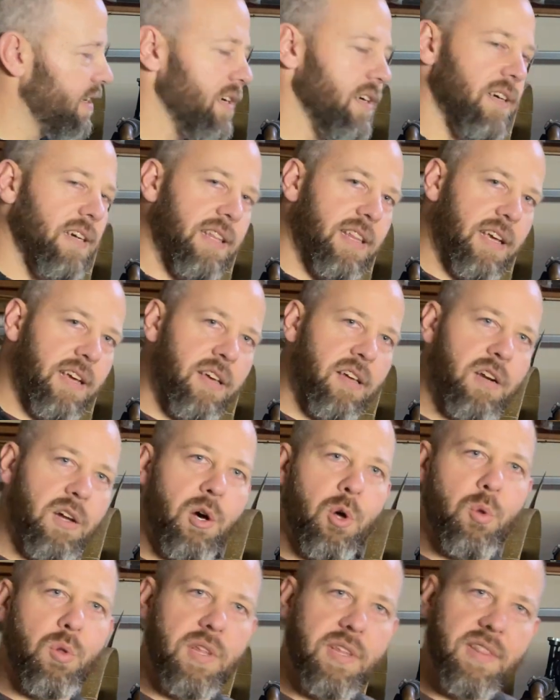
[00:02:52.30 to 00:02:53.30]
and then cut a
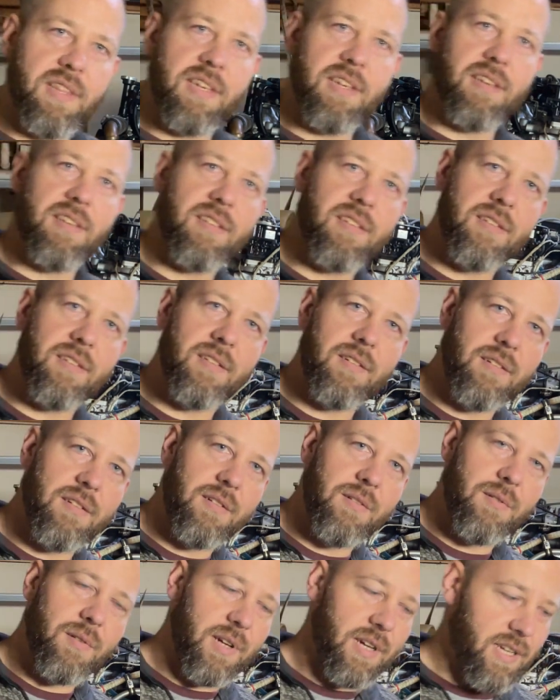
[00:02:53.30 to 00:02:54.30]
hole in this,
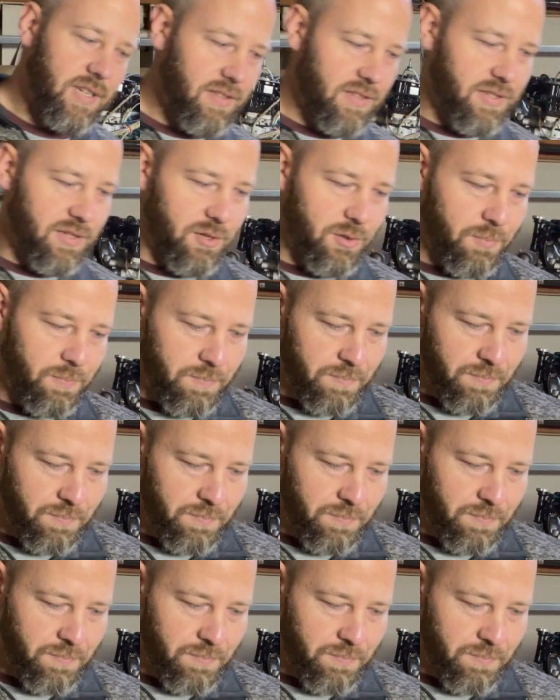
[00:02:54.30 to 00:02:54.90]
right? So